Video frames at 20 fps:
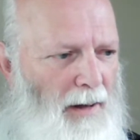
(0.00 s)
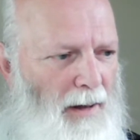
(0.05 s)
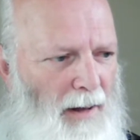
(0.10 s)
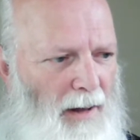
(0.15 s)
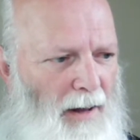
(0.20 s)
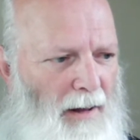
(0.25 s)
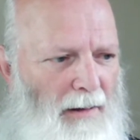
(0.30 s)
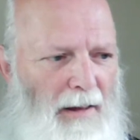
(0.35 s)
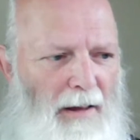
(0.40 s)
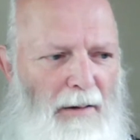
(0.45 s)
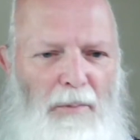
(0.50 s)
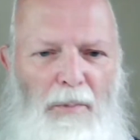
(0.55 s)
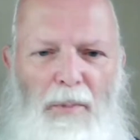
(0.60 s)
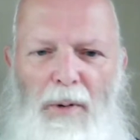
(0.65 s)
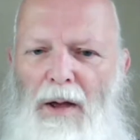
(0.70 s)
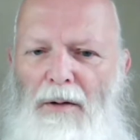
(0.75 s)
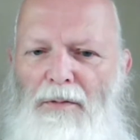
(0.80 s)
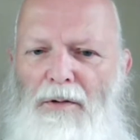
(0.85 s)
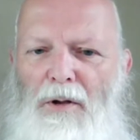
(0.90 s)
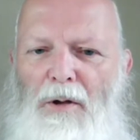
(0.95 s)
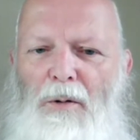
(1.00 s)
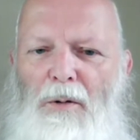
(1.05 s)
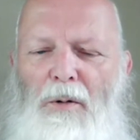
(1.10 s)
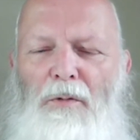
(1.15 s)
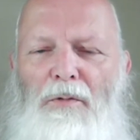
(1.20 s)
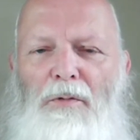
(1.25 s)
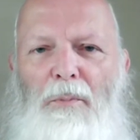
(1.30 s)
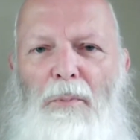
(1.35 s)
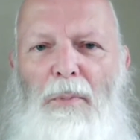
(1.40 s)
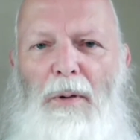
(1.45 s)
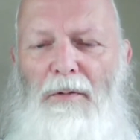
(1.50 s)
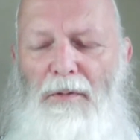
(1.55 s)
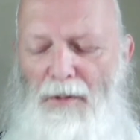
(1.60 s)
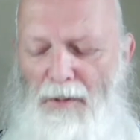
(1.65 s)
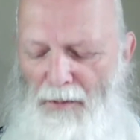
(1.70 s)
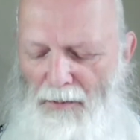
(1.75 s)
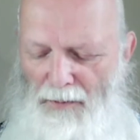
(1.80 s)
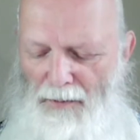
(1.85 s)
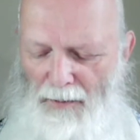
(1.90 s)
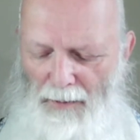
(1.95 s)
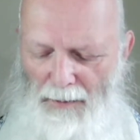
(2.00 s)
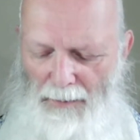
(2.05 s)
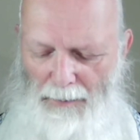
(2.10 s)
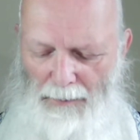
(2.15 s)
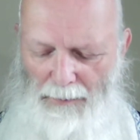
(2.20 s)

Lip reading: And then we have to go off and be fruitful.